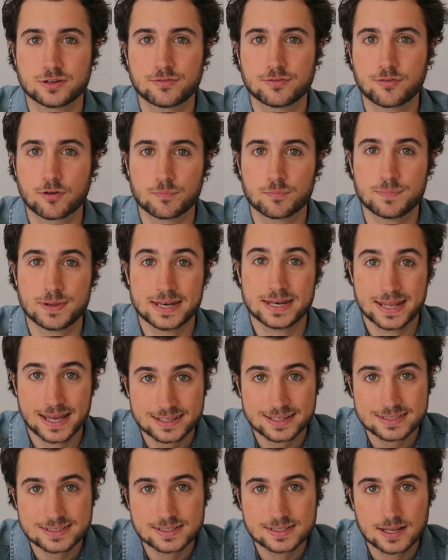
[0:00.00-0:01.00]
for
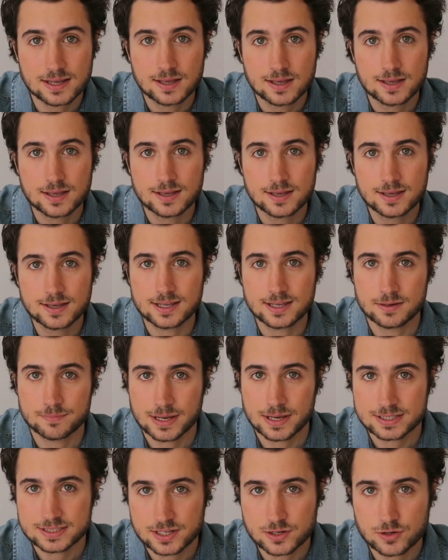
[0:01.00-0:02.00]
BNEXT in
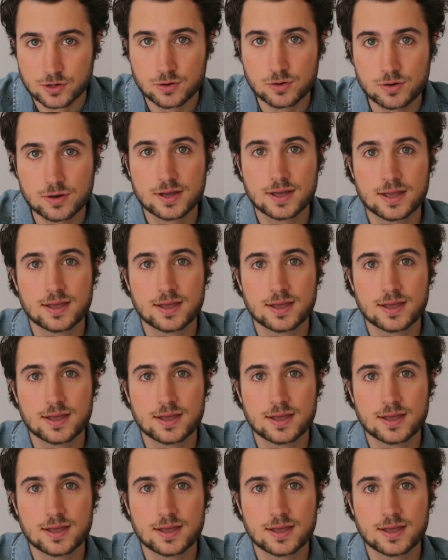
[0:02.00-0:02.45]
Mexico,